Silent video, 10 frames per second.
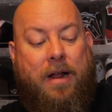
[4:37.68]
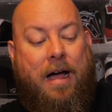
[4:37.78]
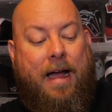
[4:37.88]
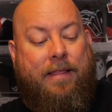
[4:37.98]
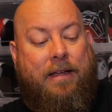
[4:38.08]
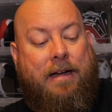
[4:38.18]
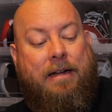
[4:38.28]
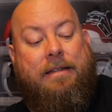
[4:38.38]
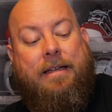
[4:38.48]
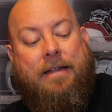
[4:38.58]
to hide the
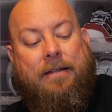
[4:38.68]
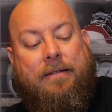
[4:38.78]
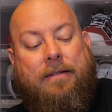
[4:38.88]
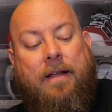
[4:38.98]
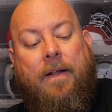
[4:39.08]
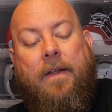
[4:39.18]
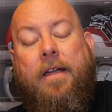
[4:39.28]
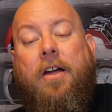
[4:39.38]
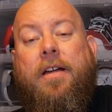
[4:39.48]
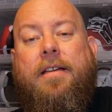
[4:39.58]
contents.
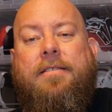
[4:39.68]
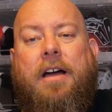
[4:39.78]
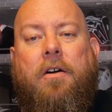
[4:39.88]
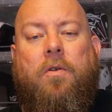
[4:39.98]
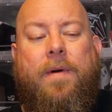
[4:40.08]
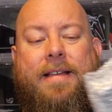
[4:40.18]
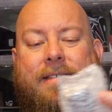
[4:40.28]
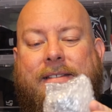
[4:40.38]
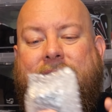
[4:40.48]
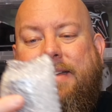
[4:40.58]
Here is our
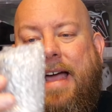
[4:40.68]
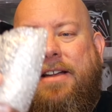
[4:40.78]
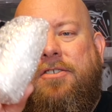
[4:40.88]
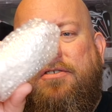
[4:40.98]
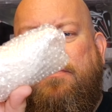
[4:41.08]
resin statue